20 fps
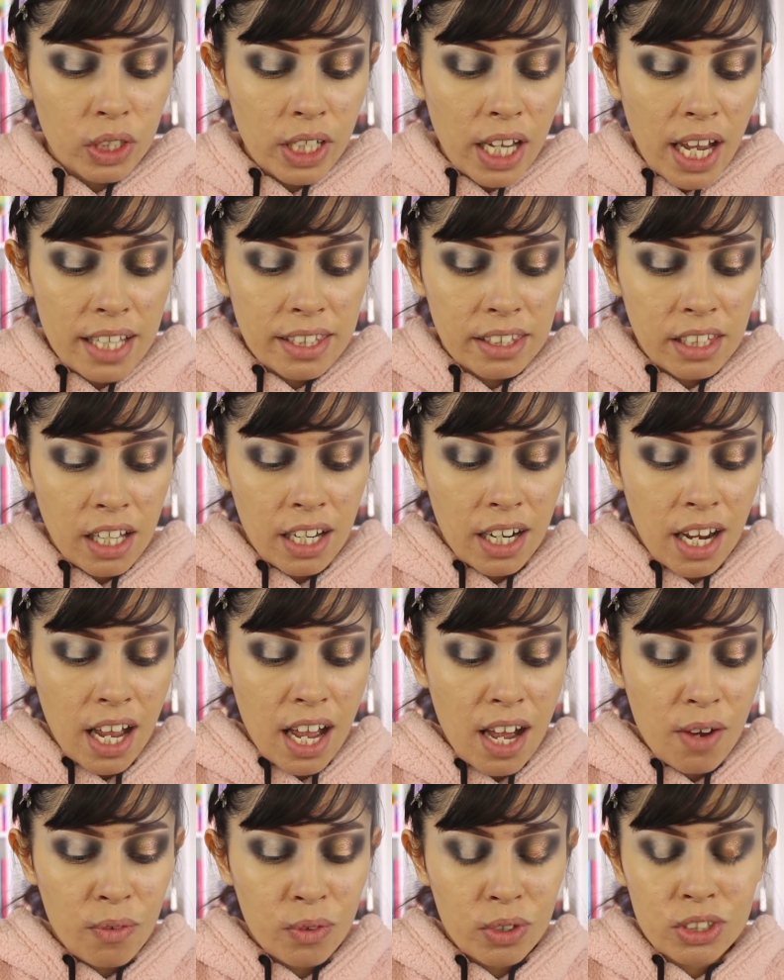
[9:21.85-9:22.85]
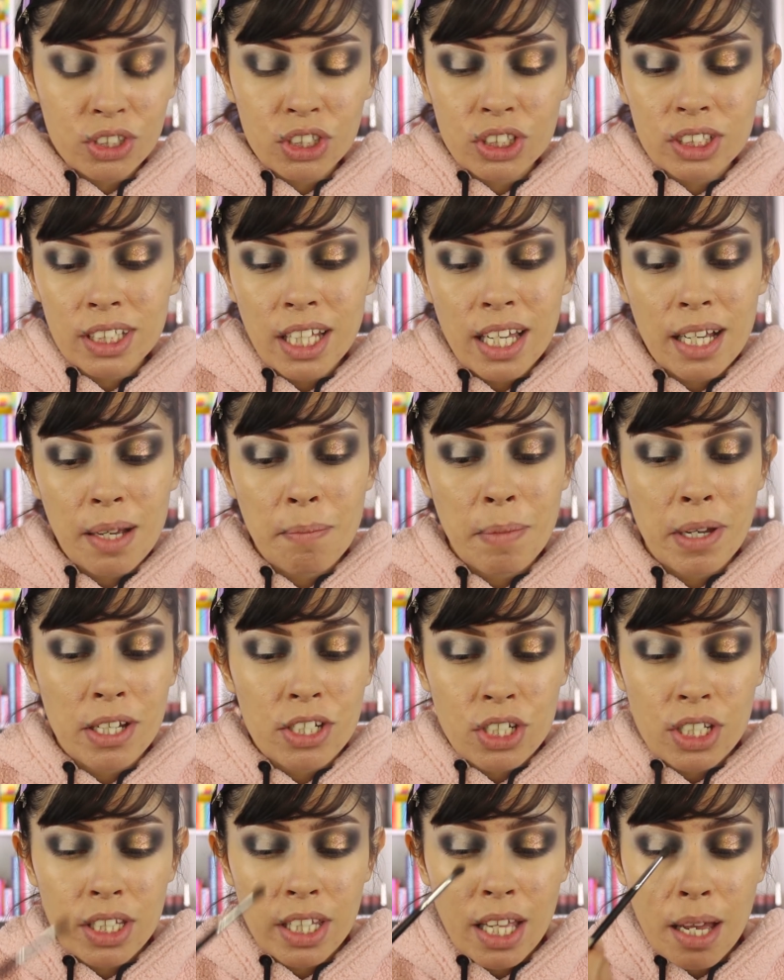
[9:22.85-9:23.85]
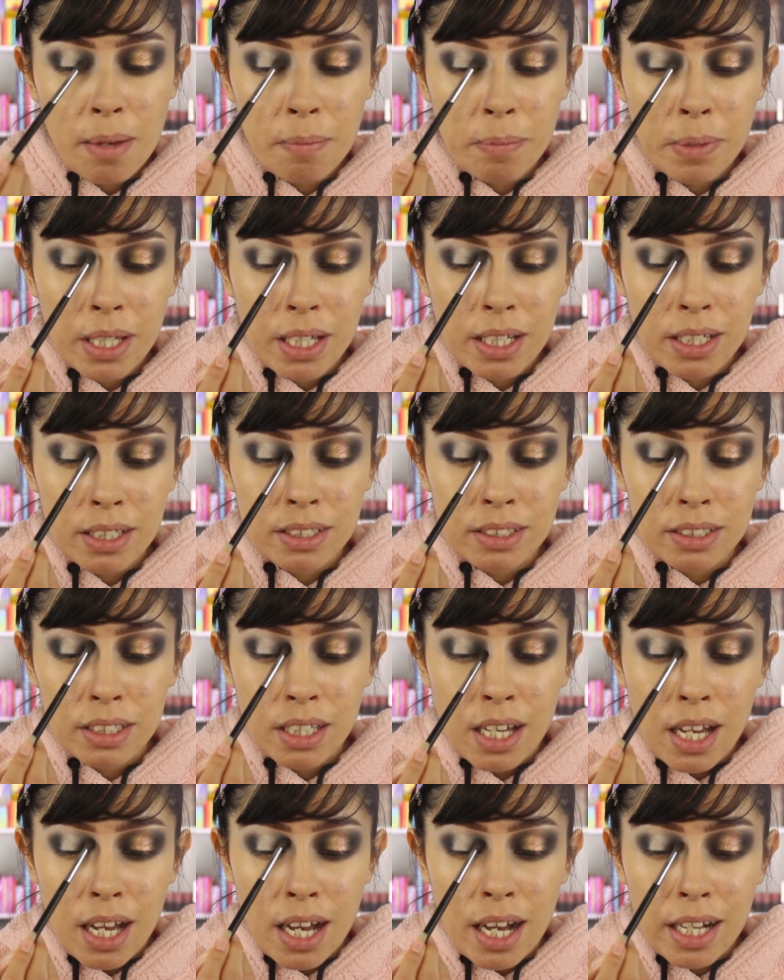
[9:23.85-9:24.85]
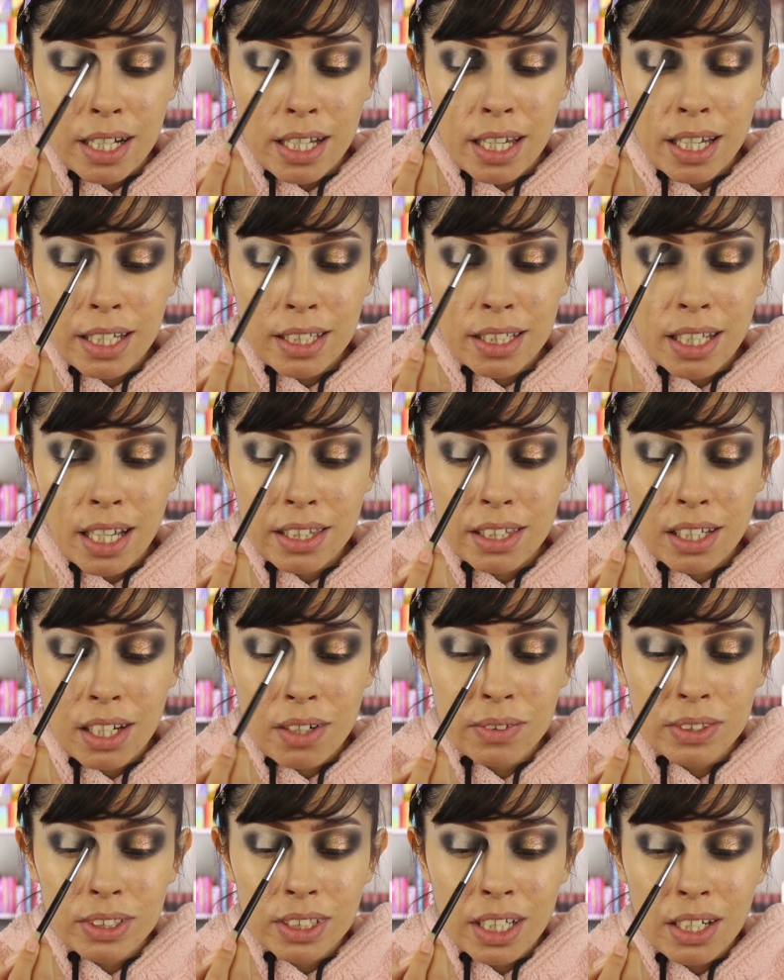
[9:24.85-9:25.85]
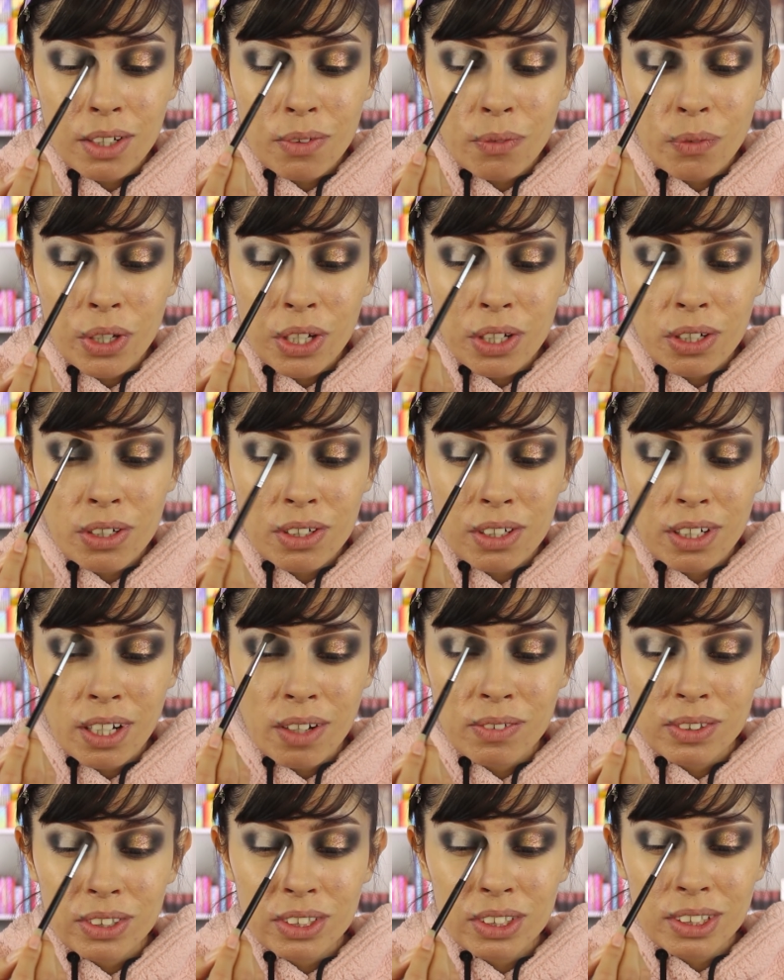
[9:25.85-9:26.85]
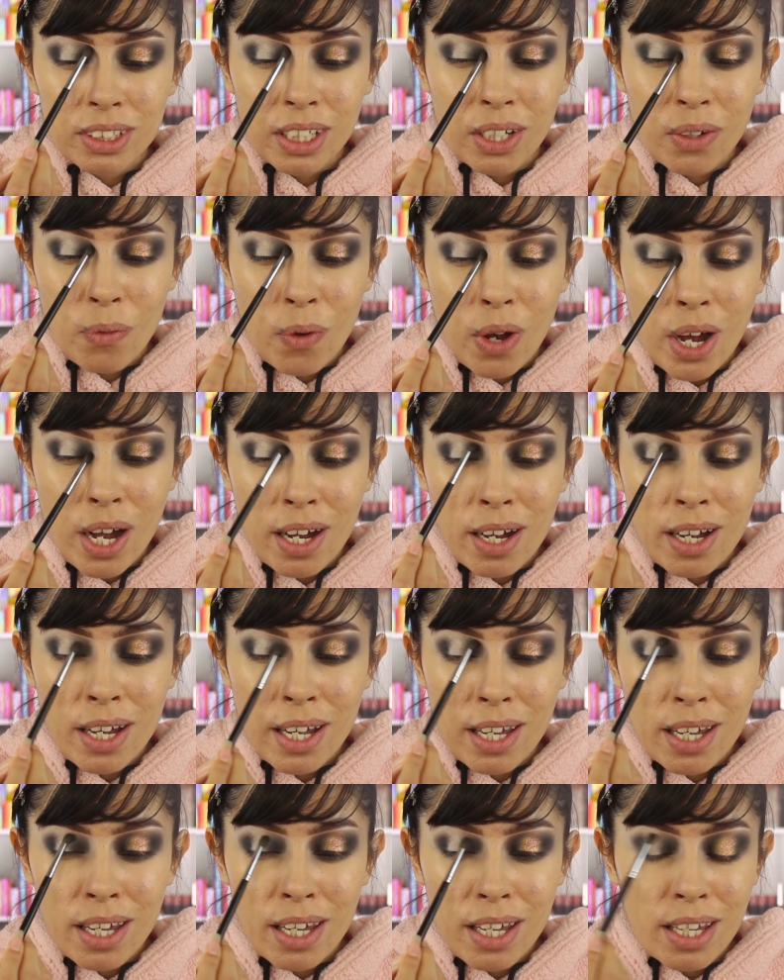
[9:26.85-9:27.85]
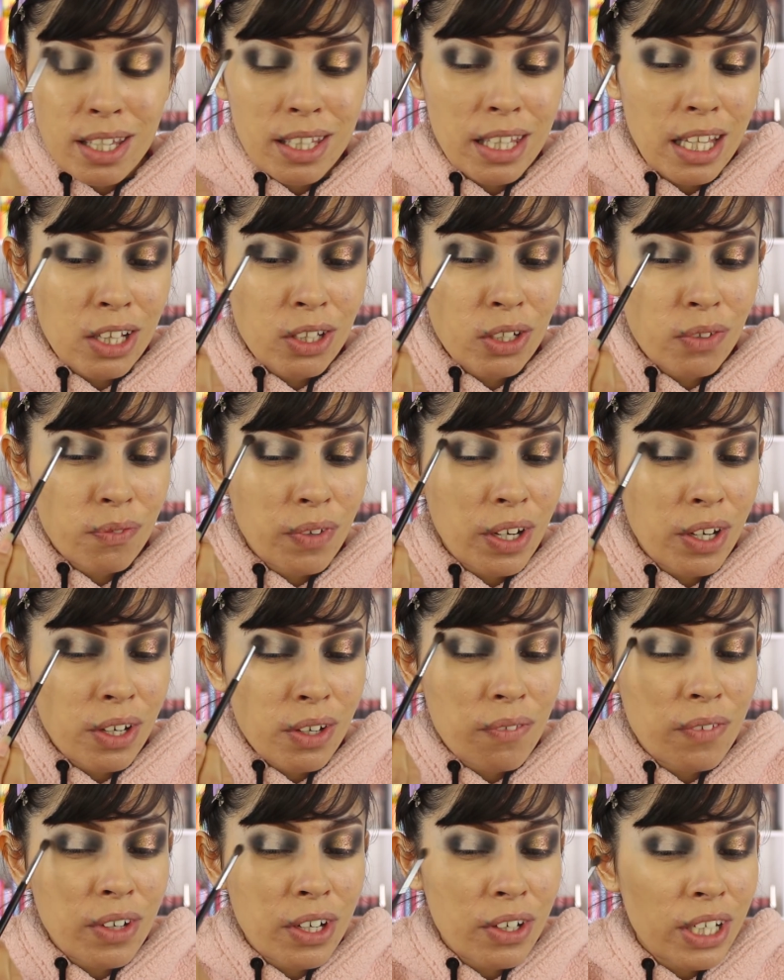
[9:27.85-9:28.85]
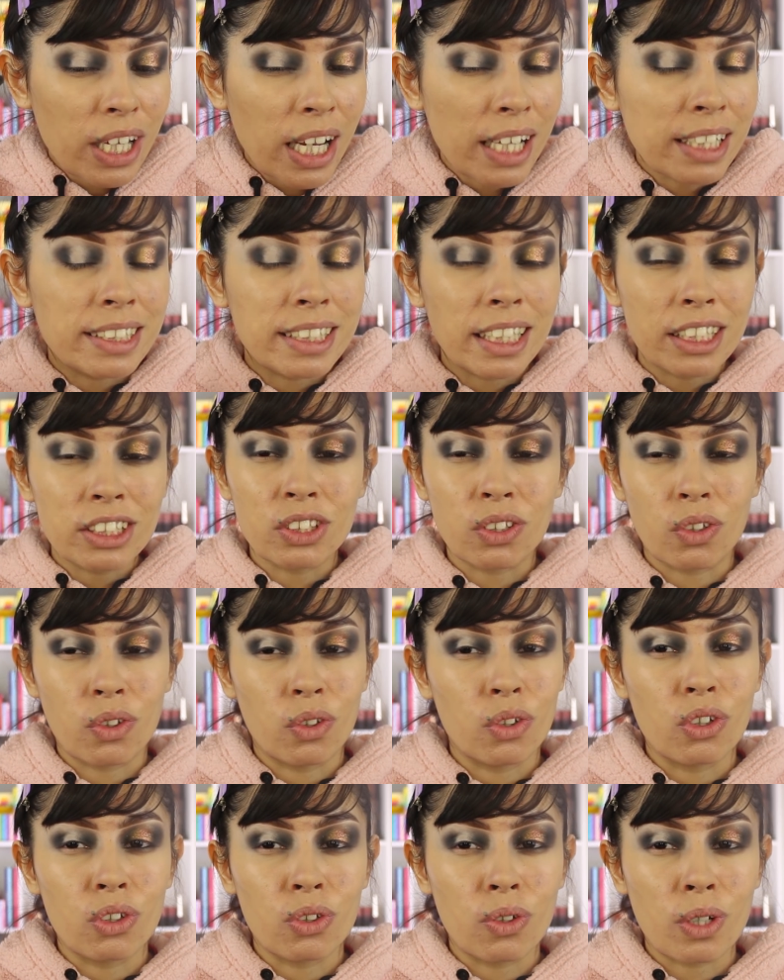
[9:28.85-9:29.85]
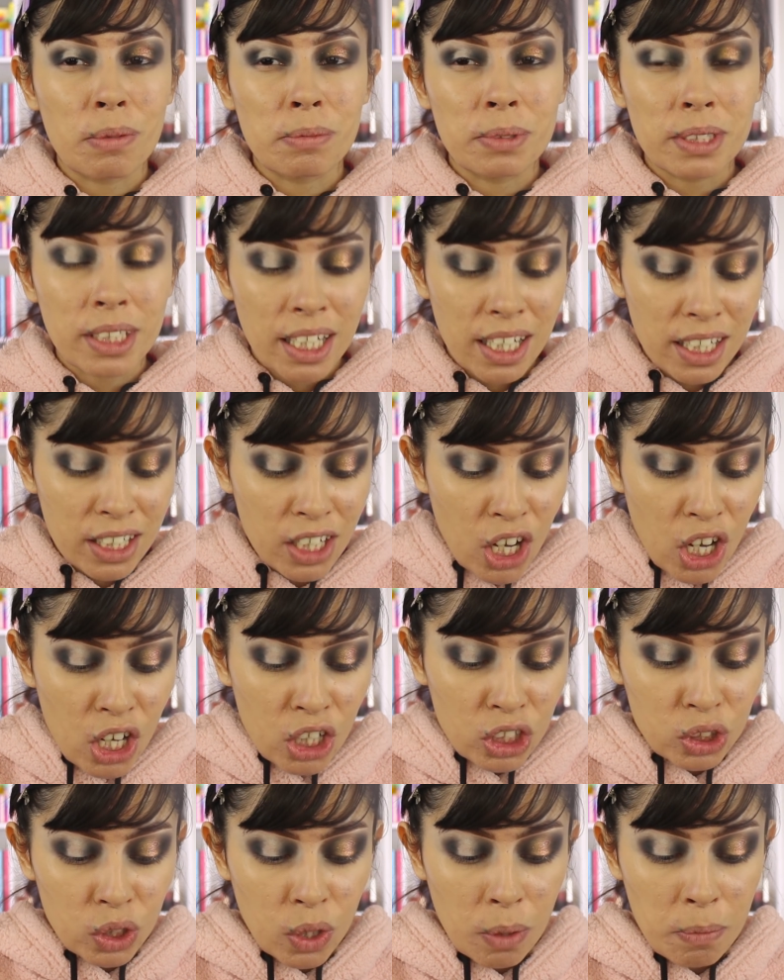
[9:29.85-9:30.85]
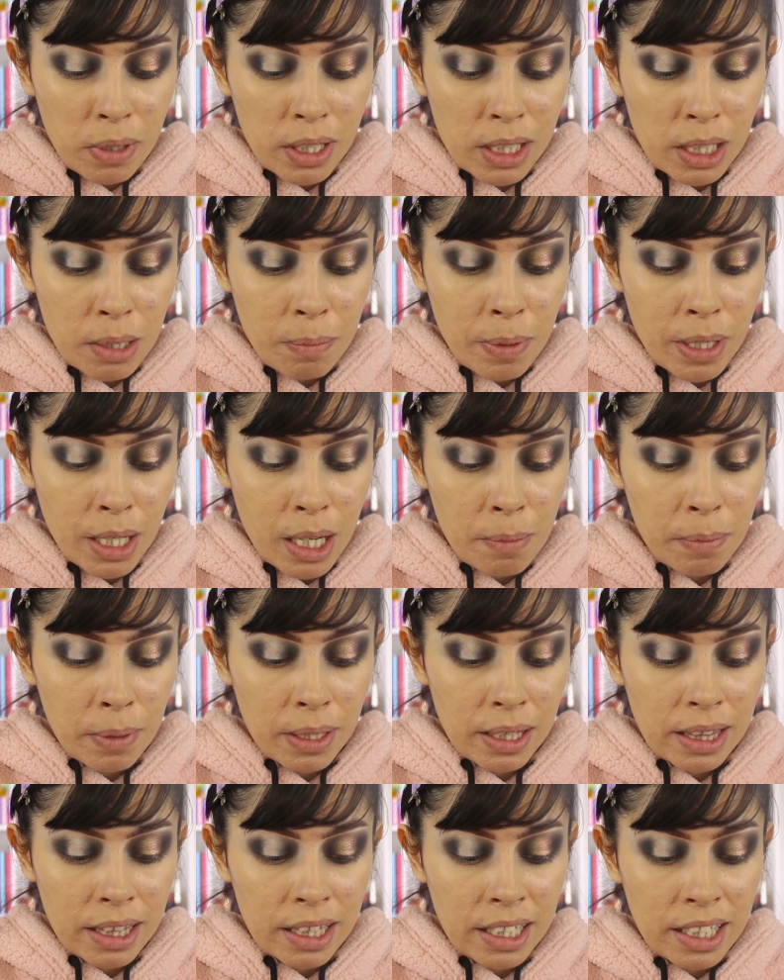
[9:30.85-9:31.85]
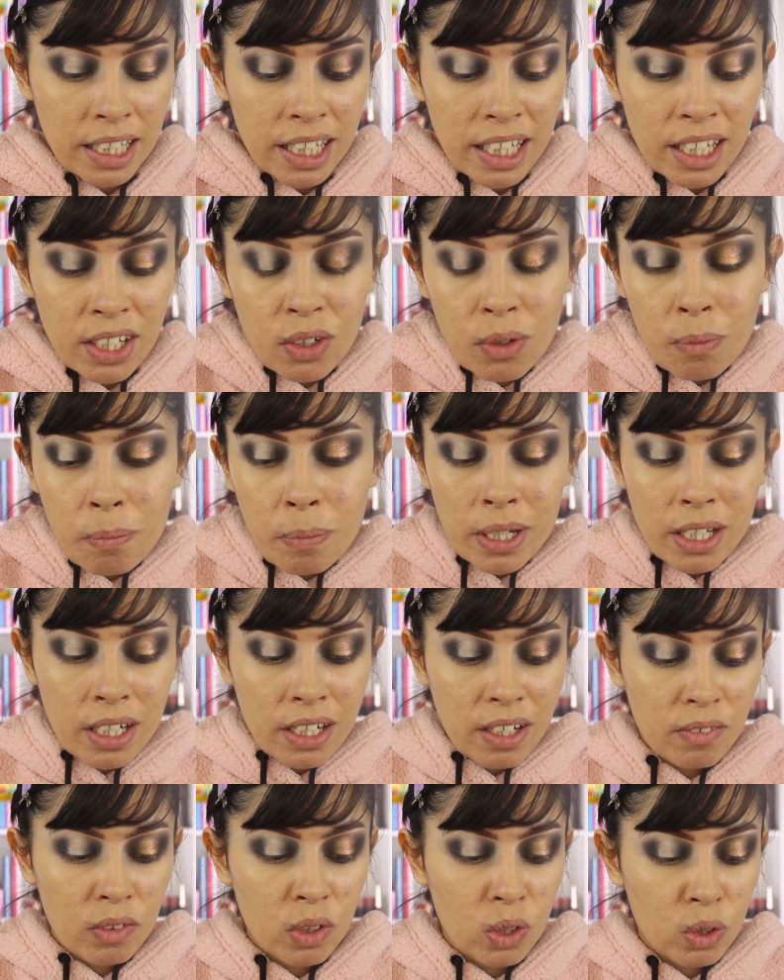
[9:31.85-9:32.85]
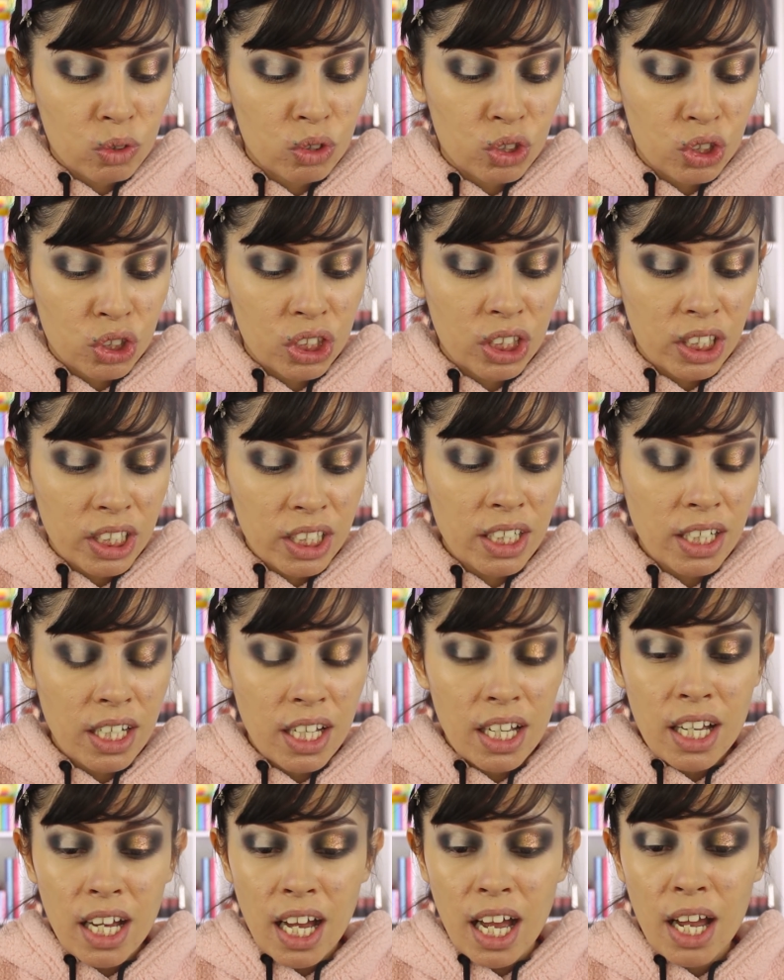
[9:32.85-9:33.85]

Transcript: So yeah, I thought I would just like mention that because again, I thought it was kind of weird. I was just like, why? They look very identical, you know what I'm saying? So I'm gonna pick up a little bit of OG.